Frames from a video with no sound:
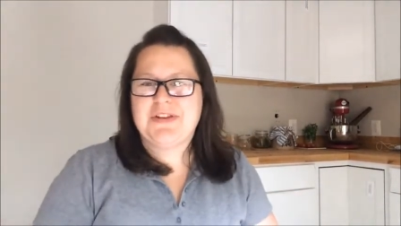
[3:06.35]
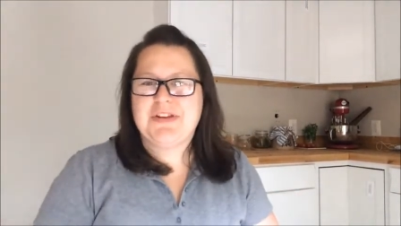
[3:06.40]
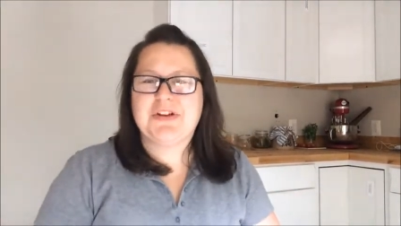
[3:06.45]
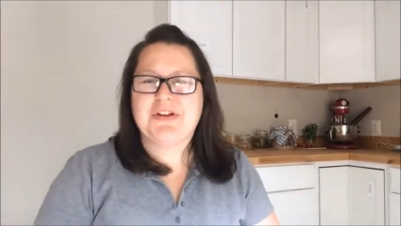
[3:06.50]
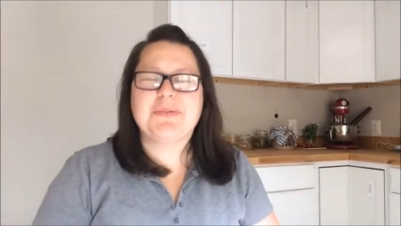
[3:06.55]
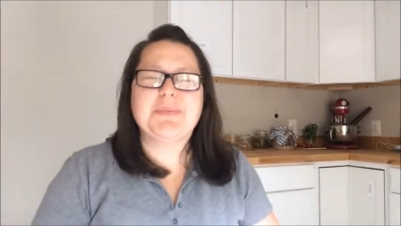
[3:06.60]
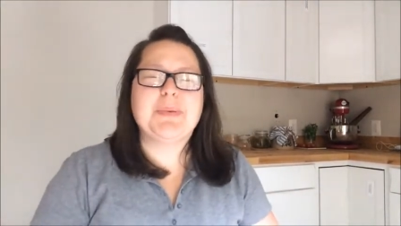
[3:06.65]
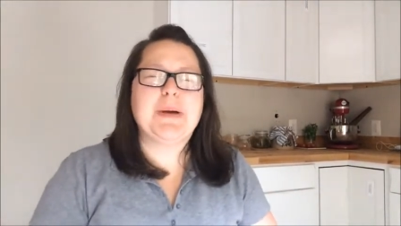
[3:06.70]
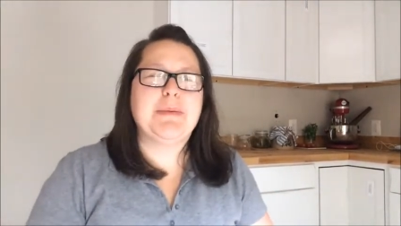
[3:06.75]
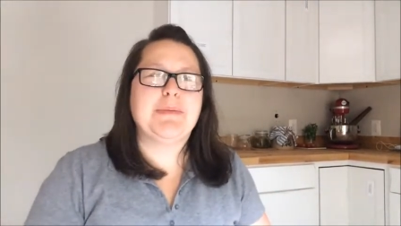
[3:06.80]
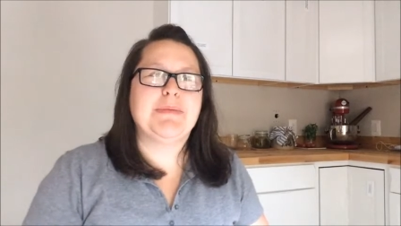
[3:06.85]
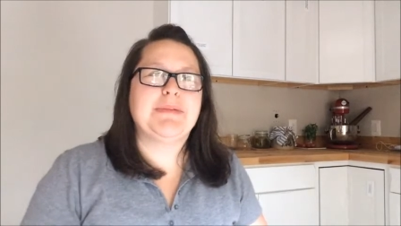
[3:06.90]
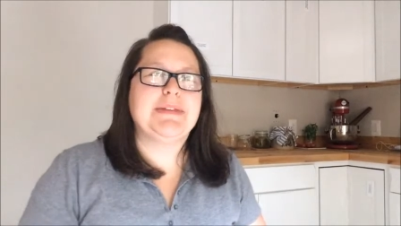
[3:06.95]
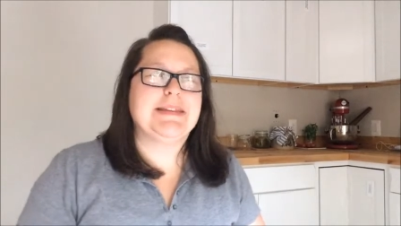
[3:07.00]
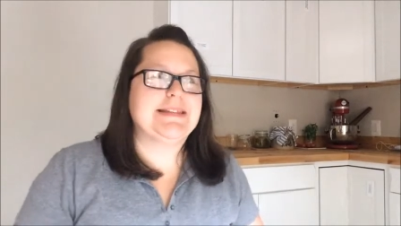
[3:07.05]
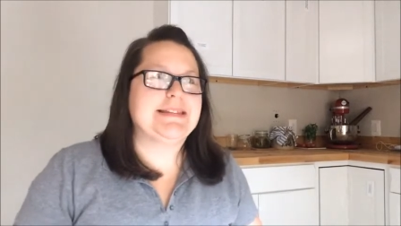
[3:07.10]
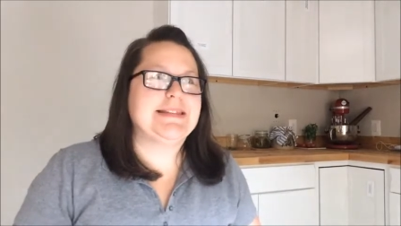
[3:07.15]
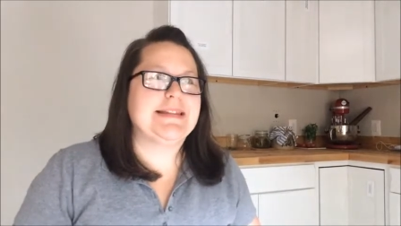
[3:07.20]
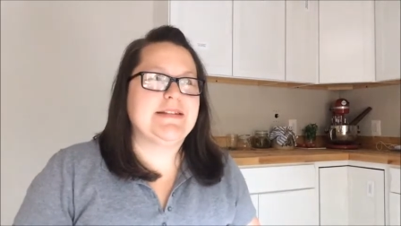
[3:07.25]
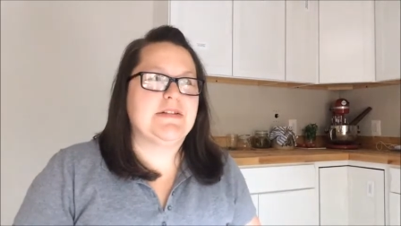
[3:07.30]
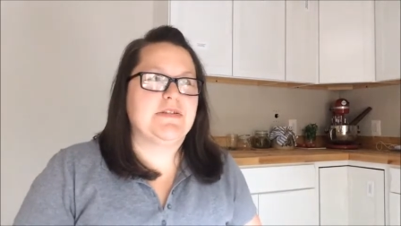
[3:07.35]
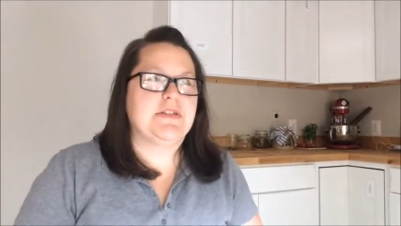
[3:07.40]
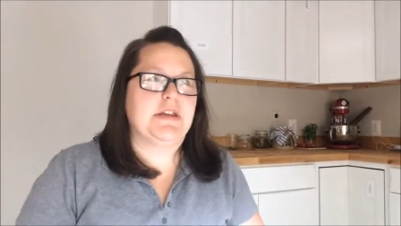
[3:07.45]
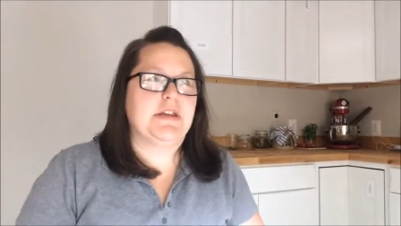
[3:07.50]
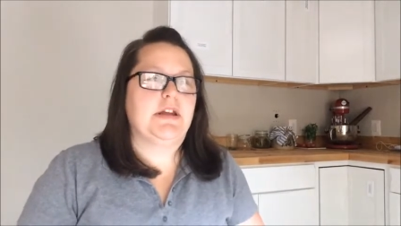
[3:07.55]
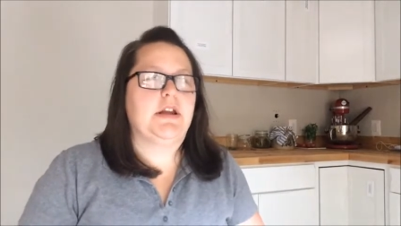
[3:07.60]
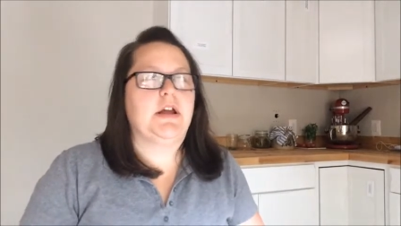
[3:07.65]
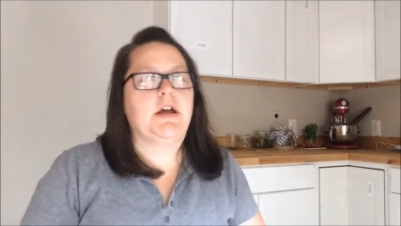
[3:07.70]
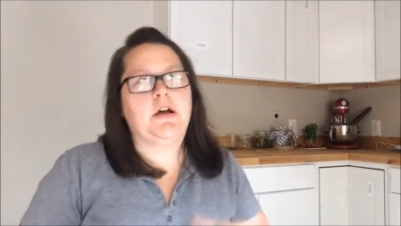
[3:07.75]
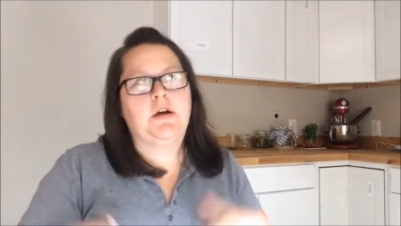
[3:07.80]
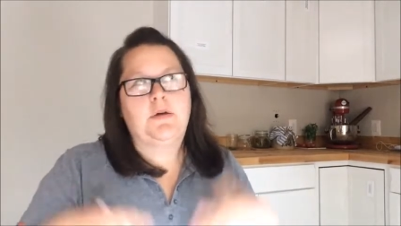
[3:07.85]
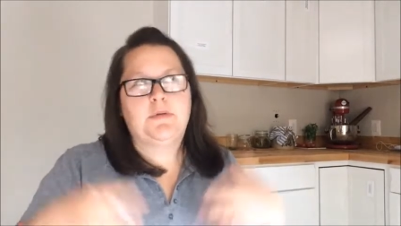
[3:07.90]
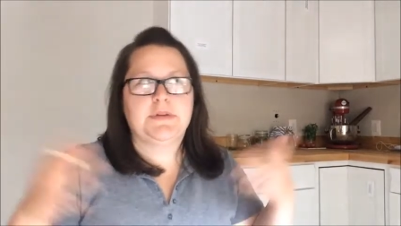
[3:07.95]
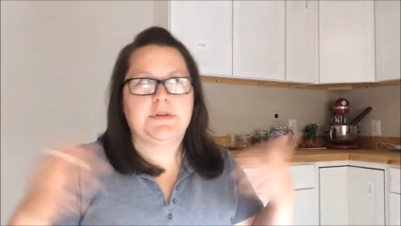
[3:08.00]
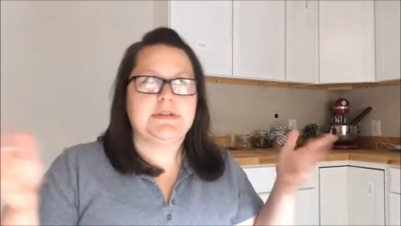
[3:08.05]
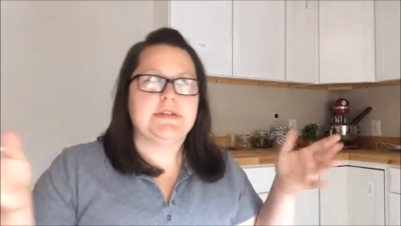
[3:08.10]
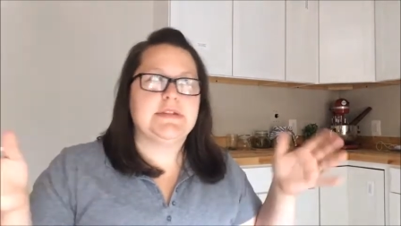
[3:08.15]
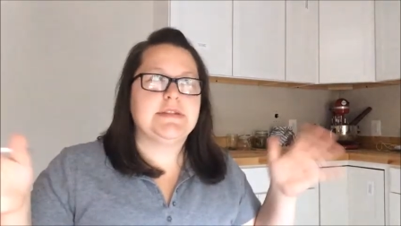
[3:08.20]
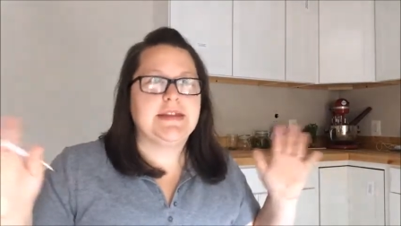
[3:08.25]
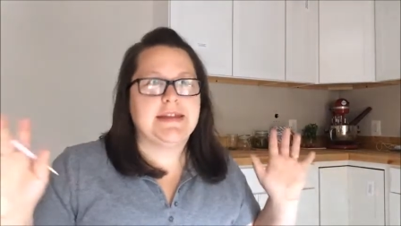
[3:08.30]
And you're probably sitting there thinking, oh,
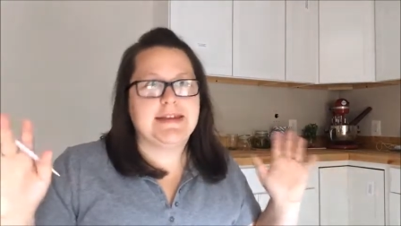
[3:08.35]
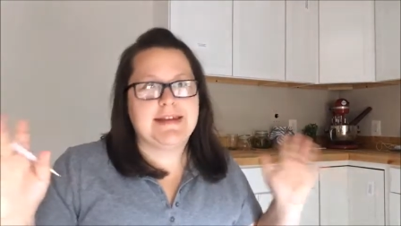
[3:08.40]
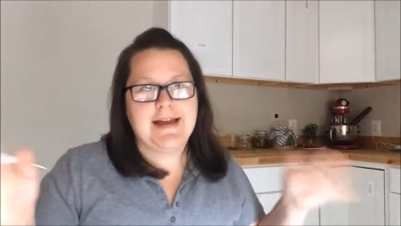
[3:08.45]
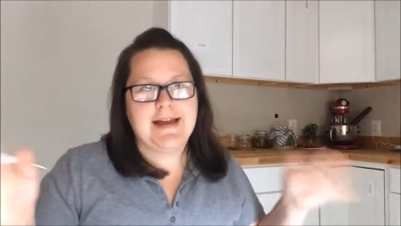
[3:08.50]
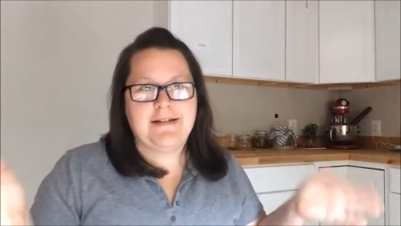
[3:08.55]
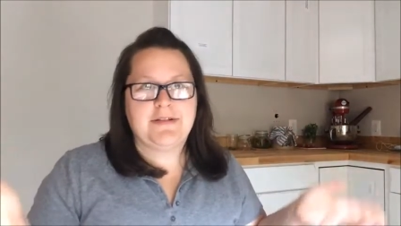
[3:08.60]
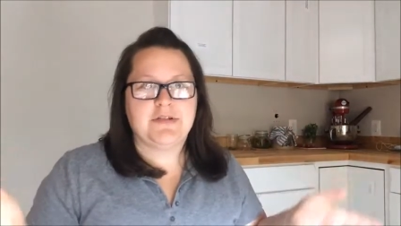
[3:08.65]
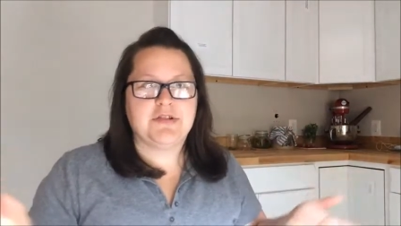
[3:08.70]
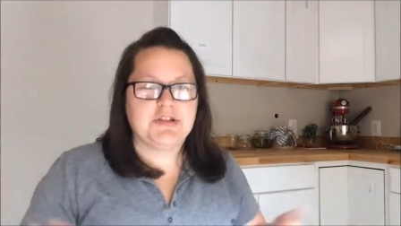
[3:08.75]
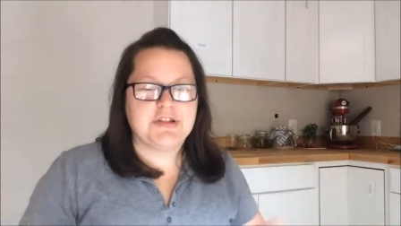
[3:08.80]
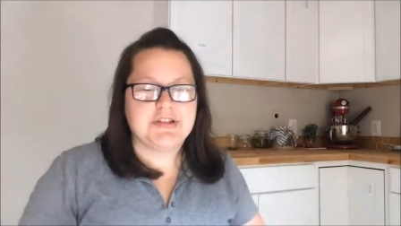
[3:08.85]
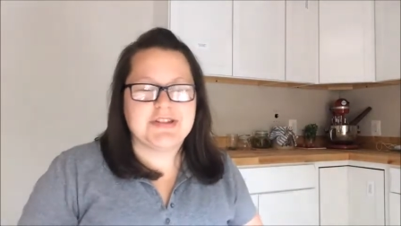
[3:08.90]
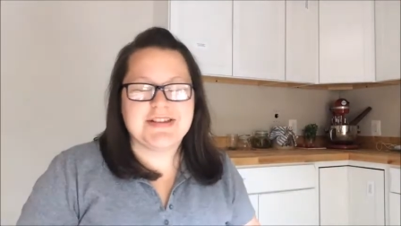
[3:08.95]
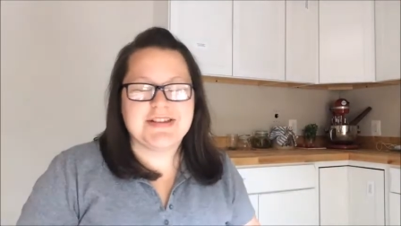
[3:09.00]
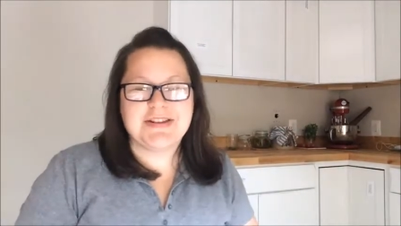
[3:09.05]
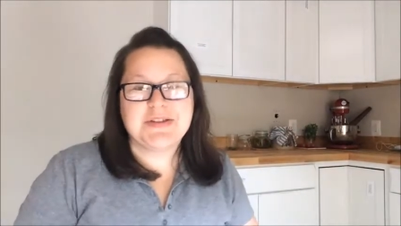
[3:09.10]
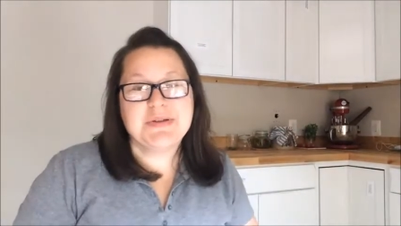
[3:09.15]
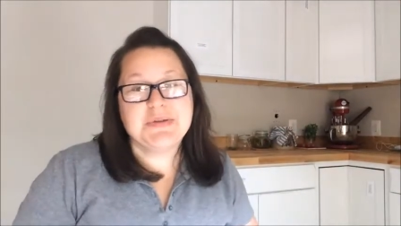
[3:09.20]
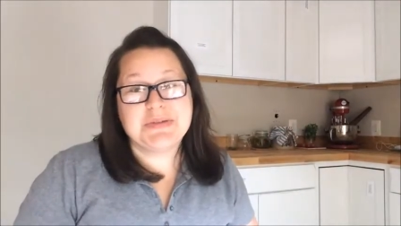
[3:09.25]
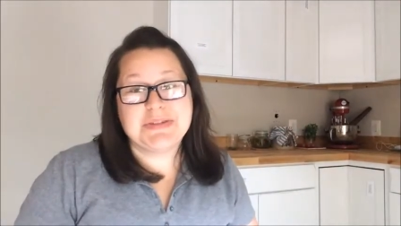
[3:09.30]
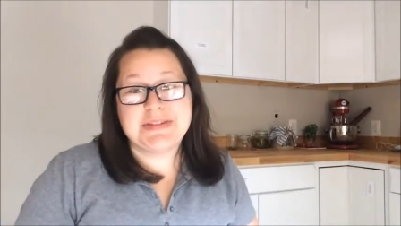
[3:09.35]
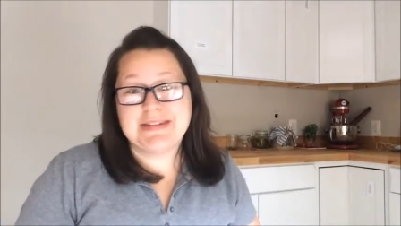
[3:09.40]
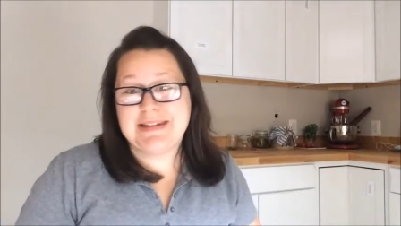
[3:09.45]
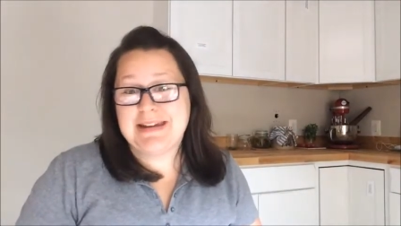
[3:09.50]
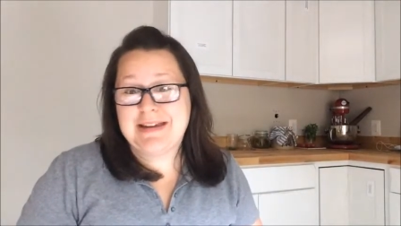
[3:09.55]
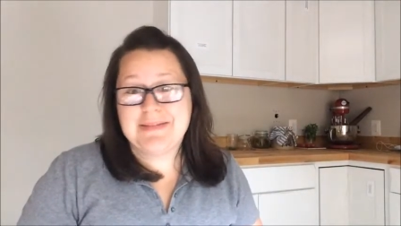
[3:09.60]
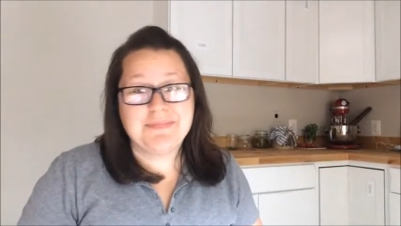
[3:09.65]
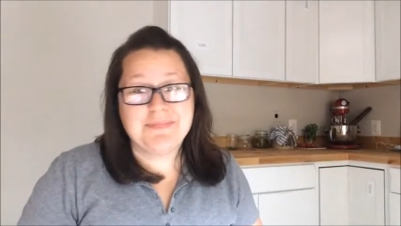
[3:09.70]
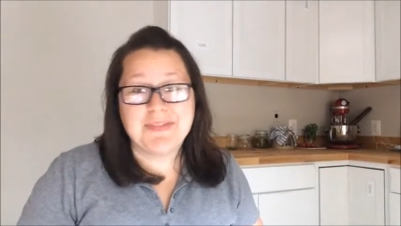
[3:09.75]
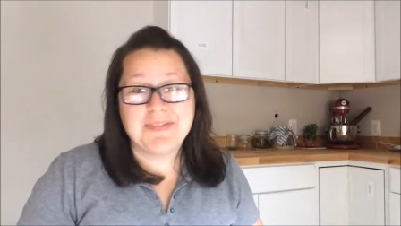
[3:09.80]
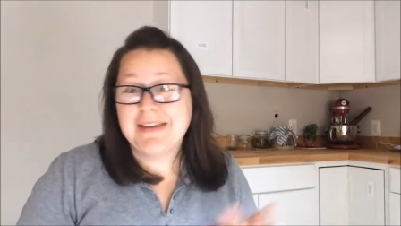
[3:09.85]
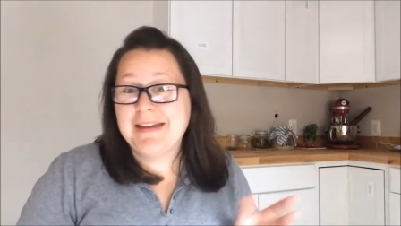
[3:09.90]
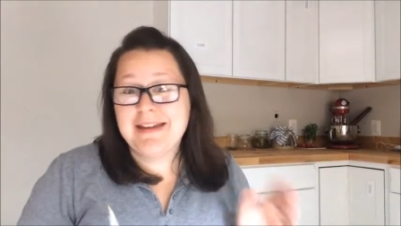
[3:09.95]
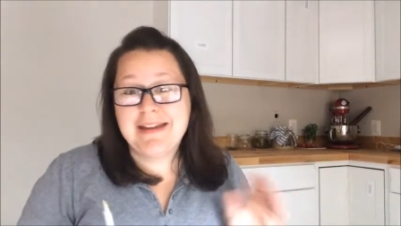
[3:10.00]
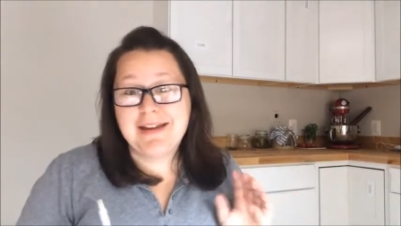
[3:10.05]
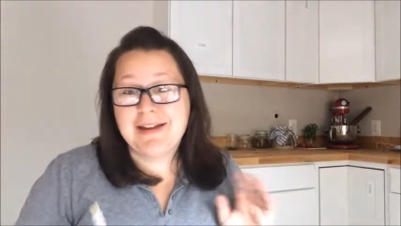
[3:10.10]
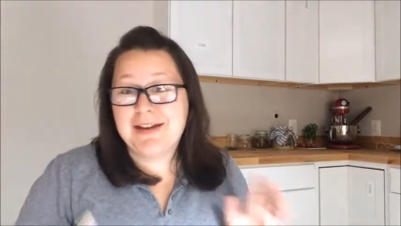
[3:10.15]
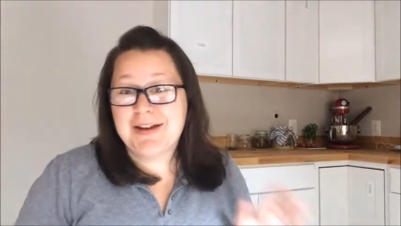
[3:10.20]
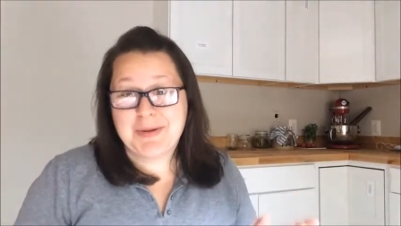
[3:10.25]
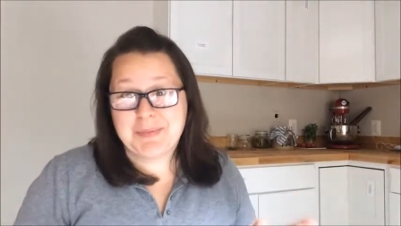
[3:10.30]
this is the analogy she's going to use today.
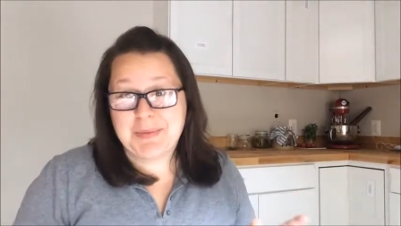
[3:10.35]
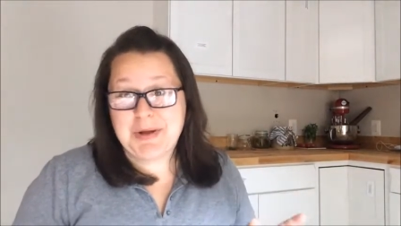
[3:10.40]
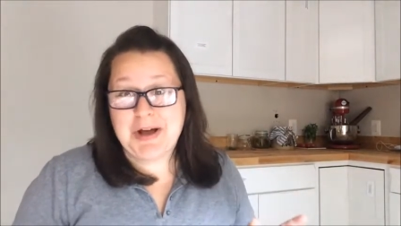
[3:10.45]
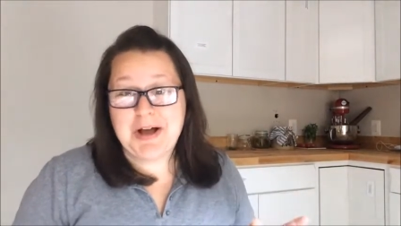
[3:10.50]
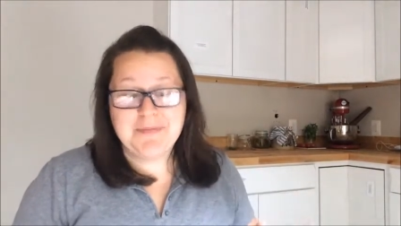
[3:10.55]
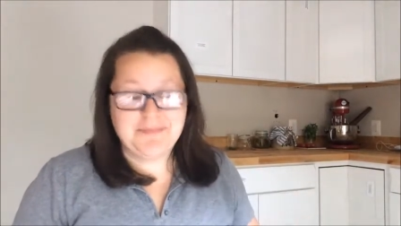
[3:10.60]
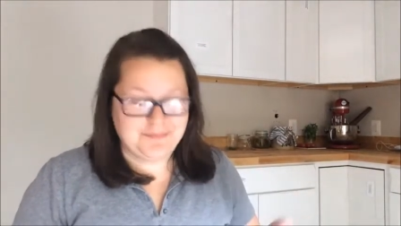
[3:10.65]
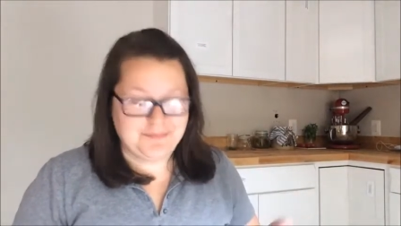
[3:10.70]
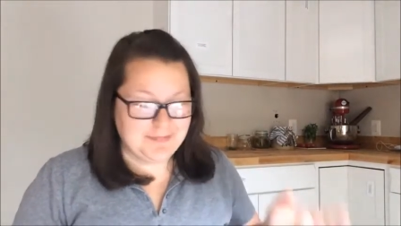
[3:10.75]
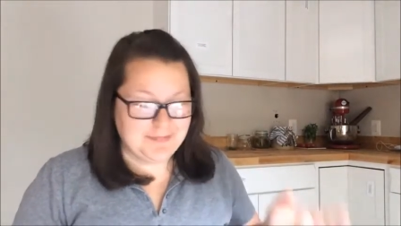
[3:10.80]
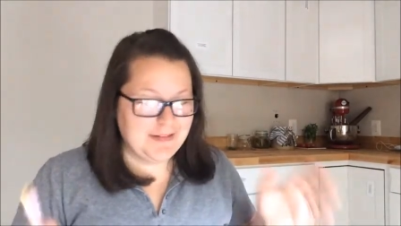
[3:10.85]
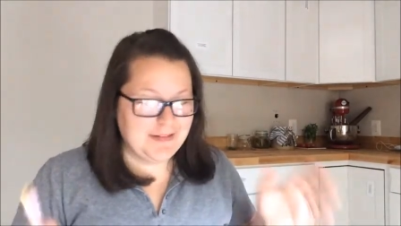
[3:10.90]
And I'm not.